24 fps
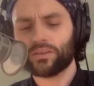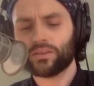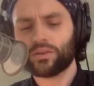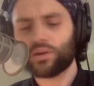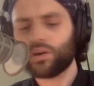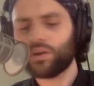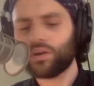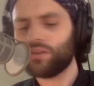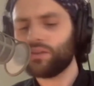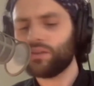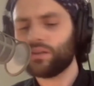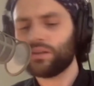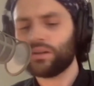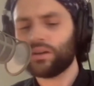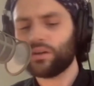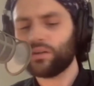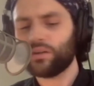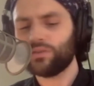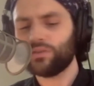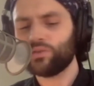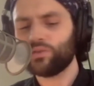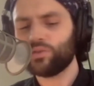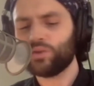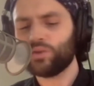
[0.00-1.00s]
calling
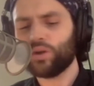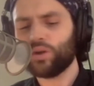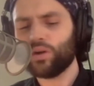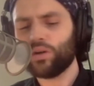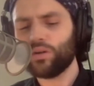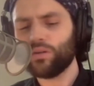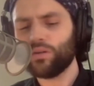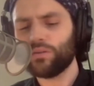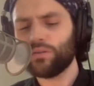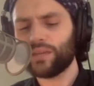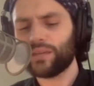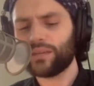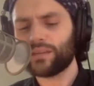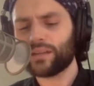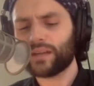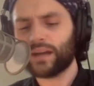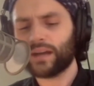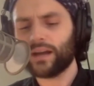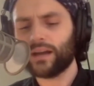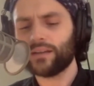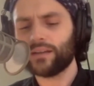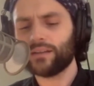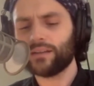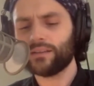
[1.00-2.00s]
unto all
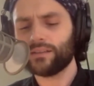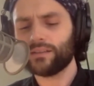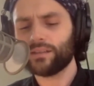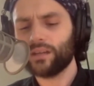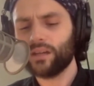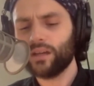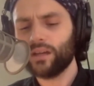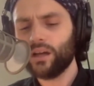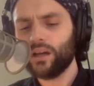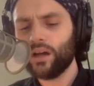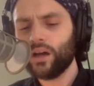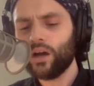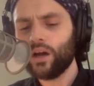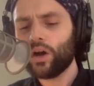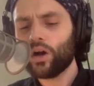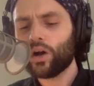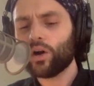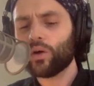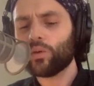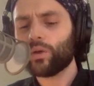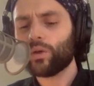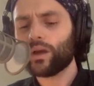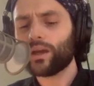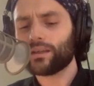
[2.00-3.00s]
mankind,
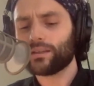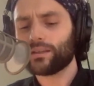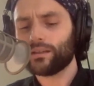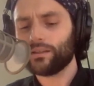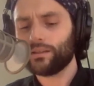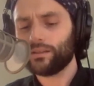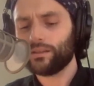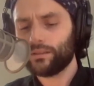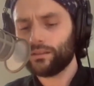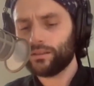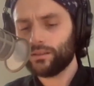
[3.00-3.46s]
awake.